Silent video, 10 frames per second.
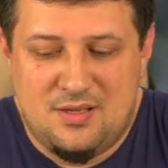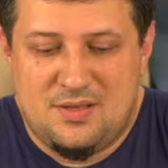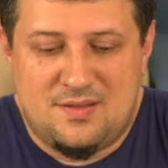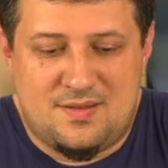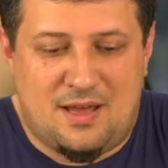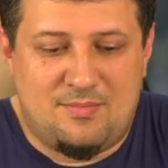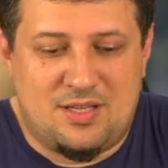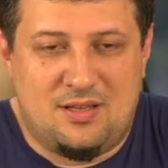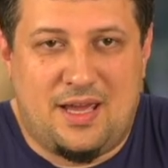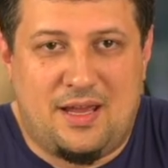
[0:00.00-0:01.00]

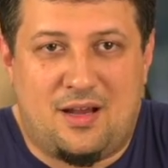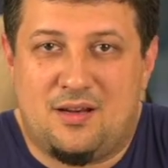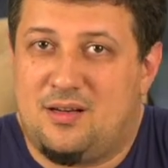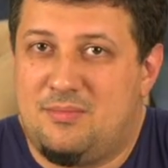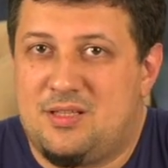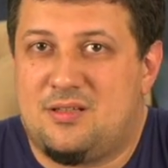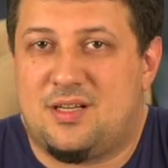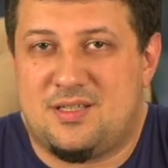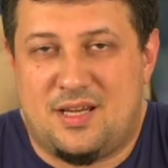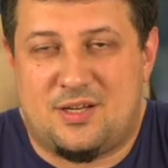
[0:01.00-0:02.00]
something like anonymity
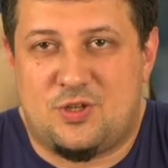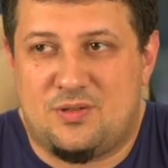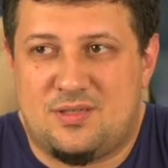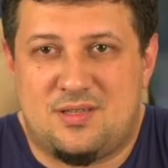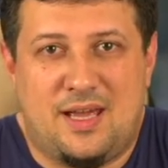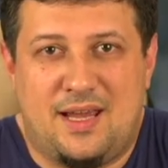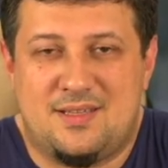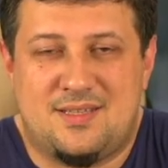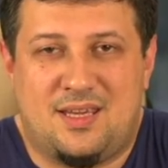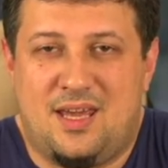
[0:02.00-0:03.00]
transactions, like
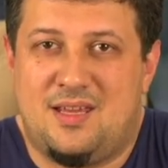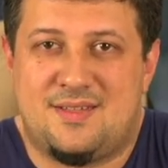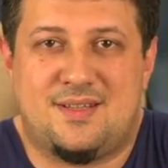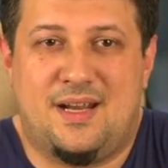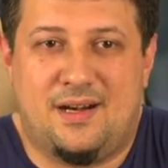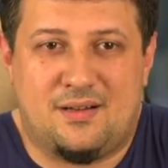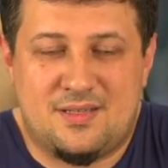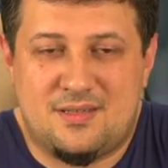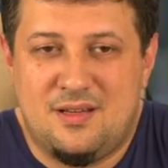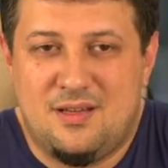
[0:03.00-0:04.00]
ZK
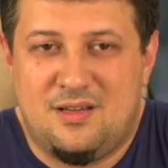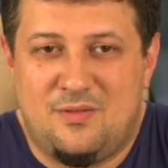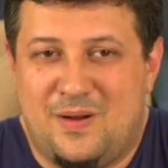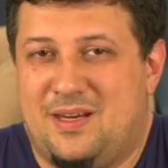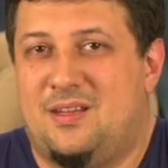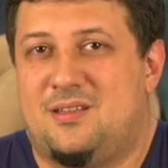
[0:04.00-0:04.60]
snarks. We need